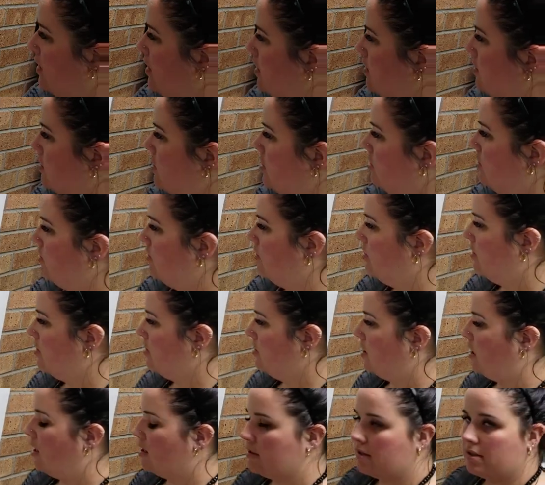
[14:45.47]
then to do the
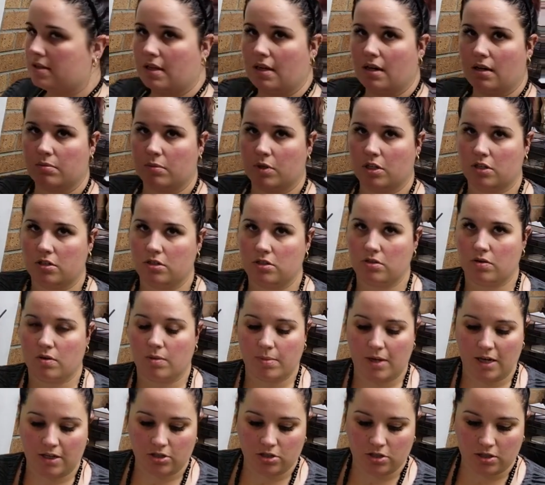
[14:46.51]
dots that I'm going to do, I'm
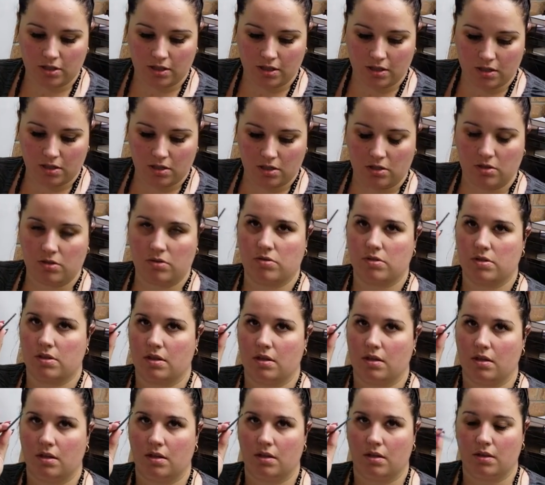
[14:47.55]
actually going to use
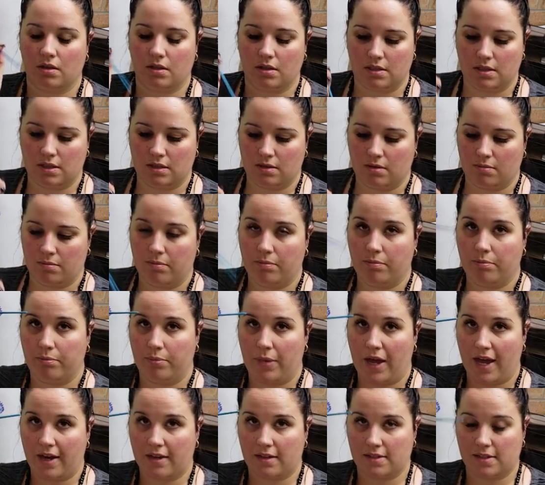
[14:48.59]
the
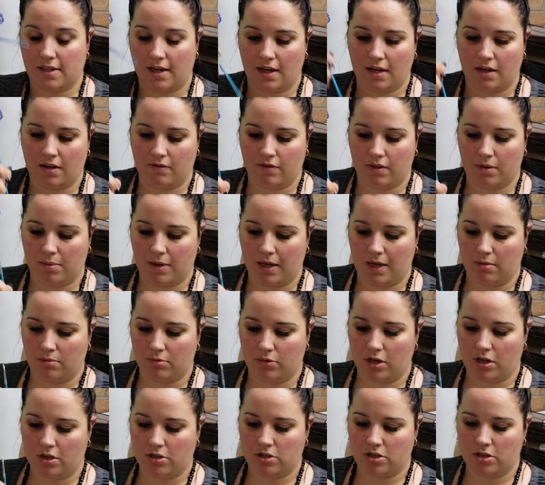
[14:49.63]
back side of the
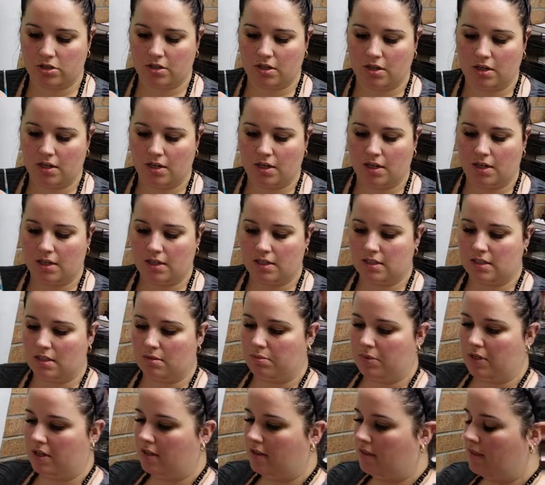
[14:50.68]
paintbrush, dip
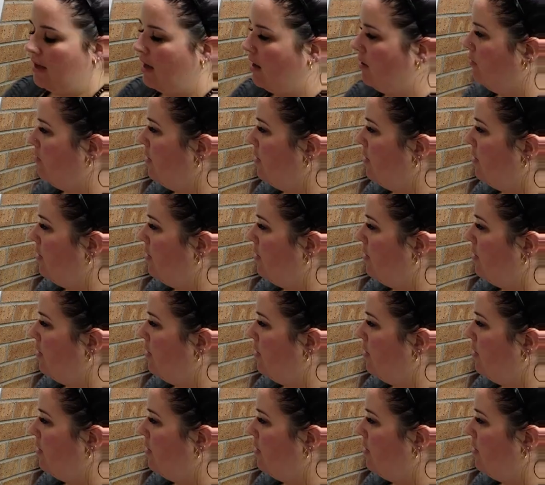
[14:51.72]
it in that